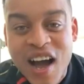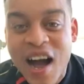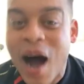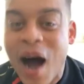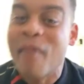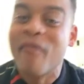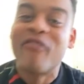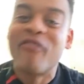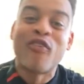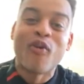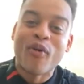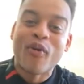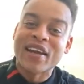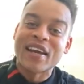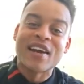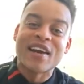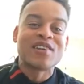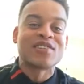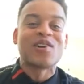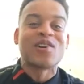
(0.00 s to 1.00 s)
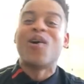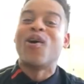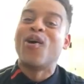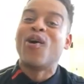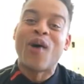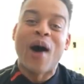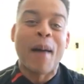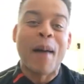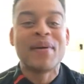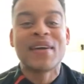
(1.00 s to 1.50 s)
I'm 40 years
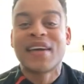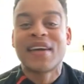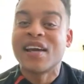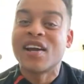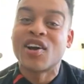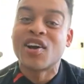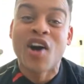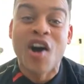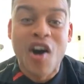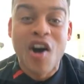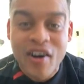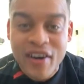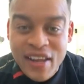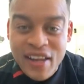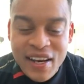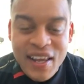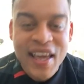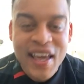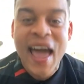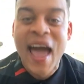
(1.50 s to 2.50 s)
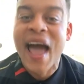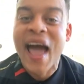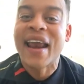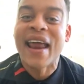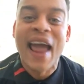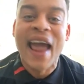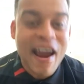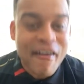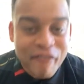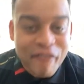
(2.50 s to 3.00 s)
old. I be getting carded at
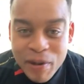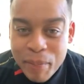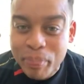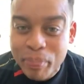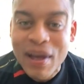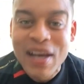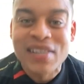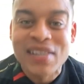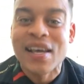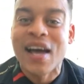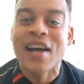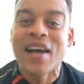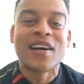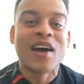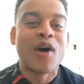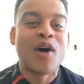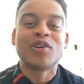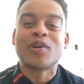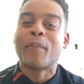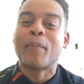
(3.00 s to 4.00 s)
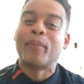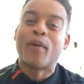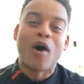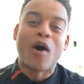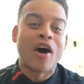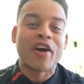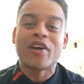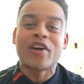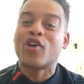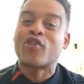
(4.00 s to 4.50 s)
every place I go. Your
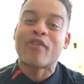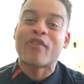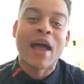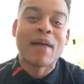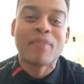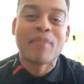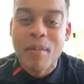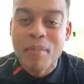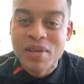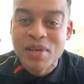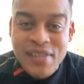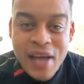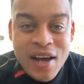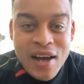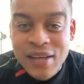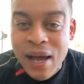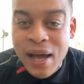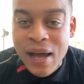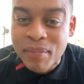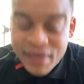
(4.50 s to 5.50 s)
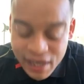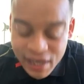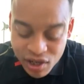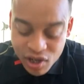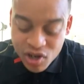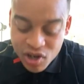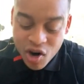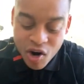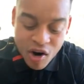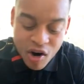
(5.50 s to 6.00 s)
bar, your grandmama's house, I'm getting
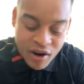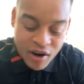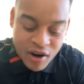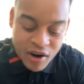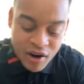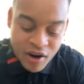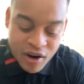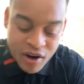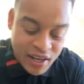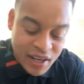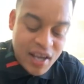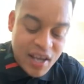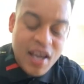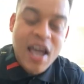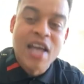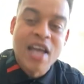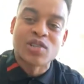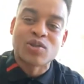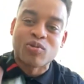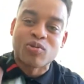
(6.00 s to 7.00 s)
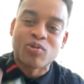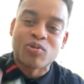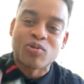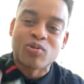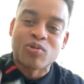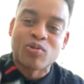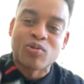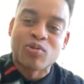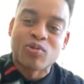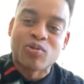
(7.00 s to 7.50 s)
carded. It's right
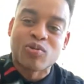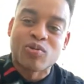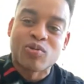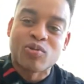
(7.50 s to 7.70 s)
here.